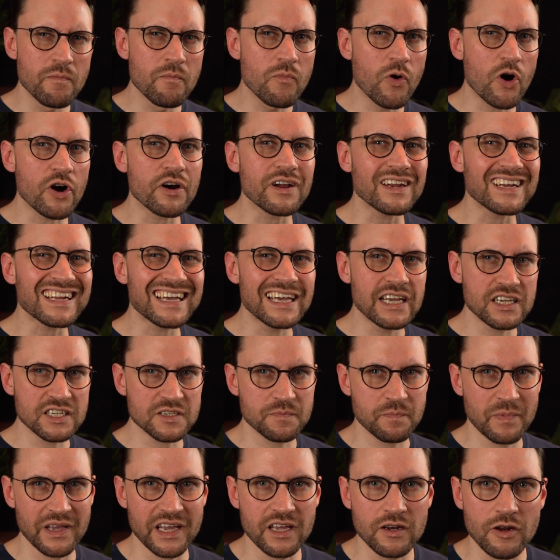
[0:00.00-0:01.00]
market is
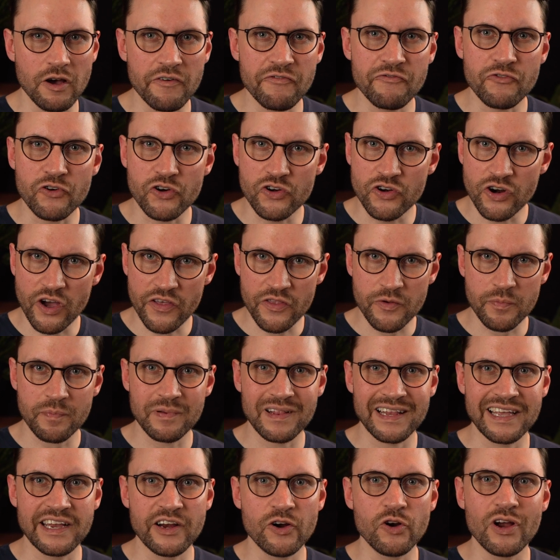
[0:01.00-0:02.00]
big enough for another
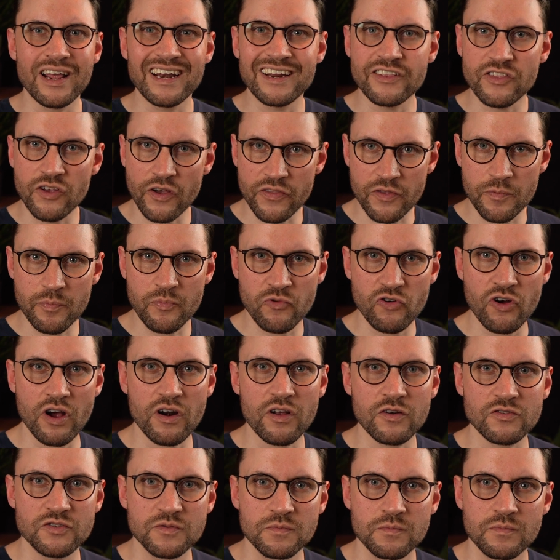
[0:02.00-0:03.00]
player and another
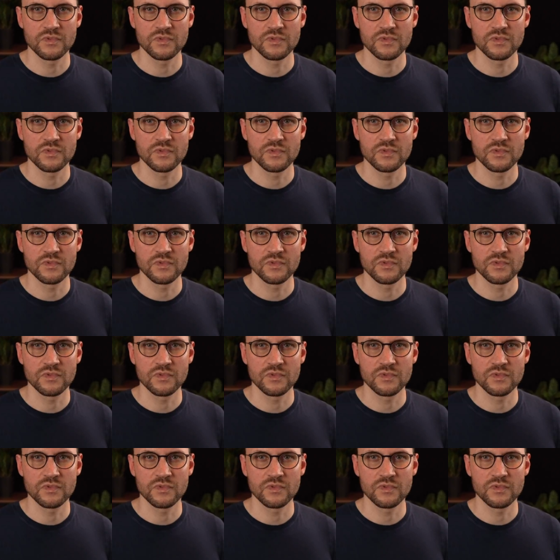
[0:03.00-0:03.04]
product.